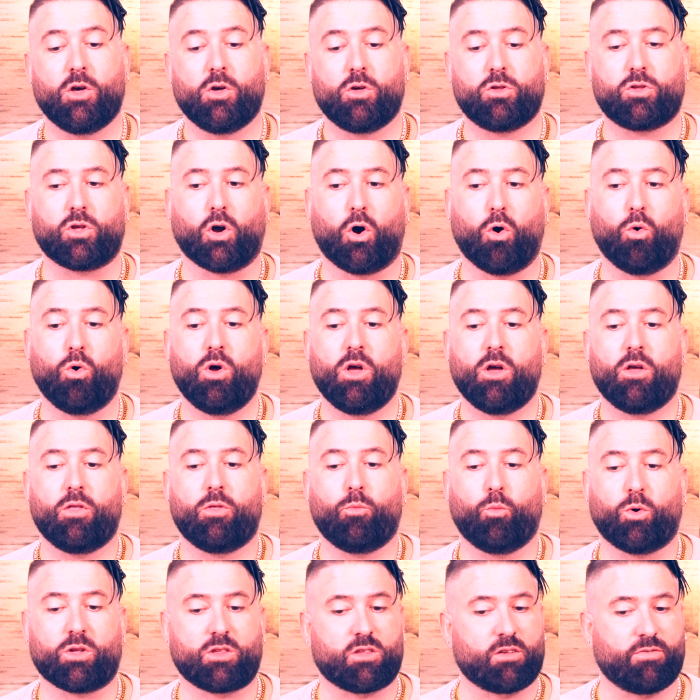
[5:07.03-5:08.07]
So
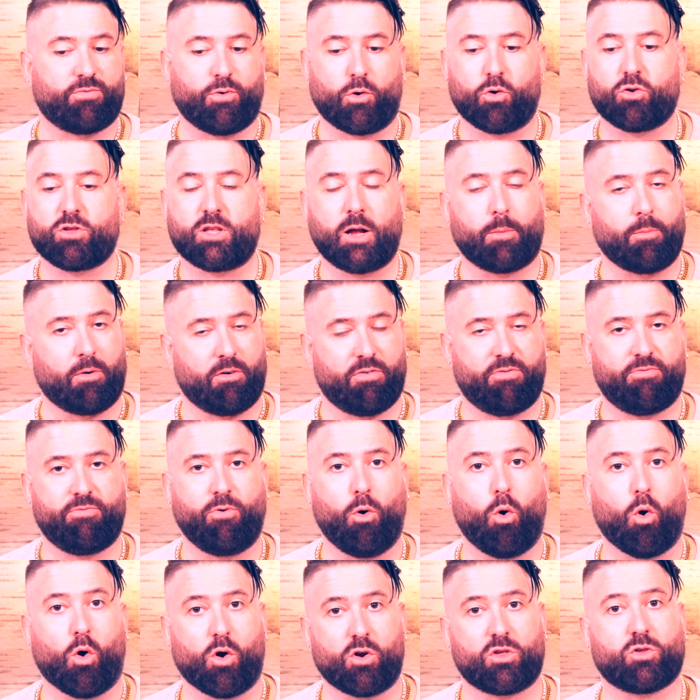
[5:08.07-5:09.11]
what's the first number?
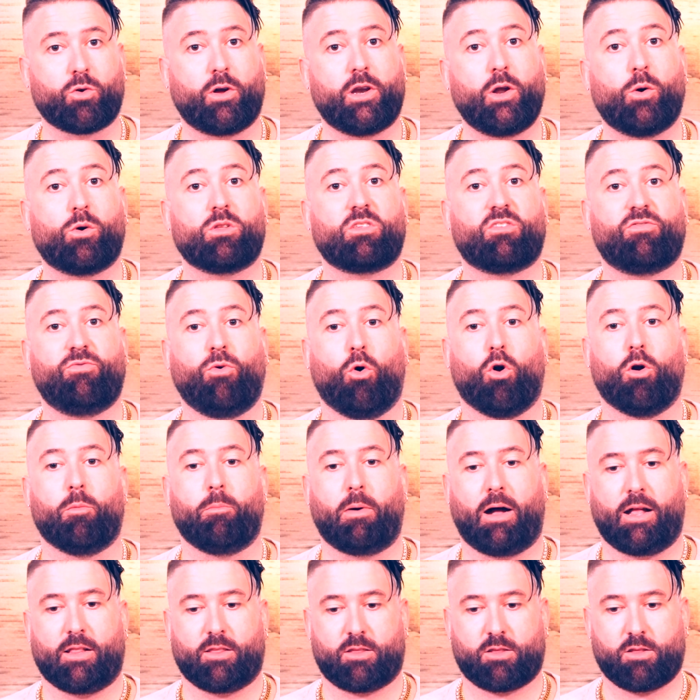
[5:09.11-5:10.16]
4. So I know it's 4
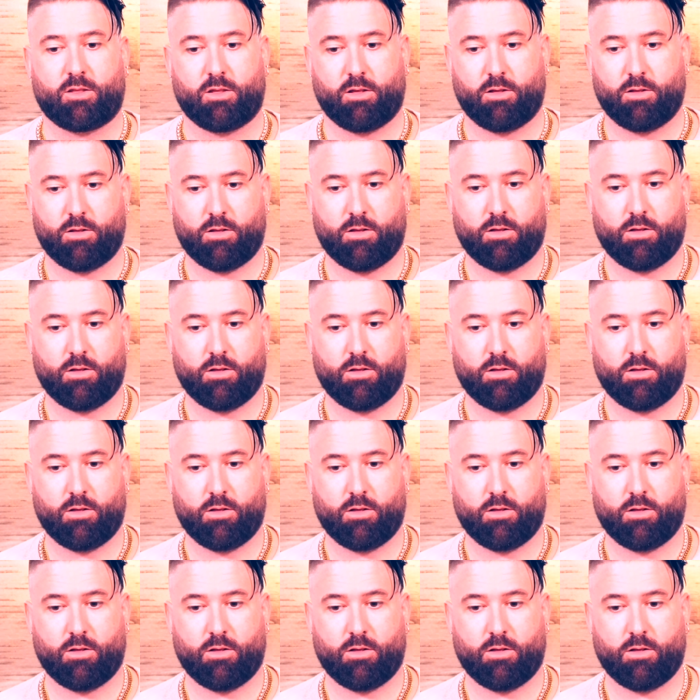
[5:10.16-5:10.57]
months.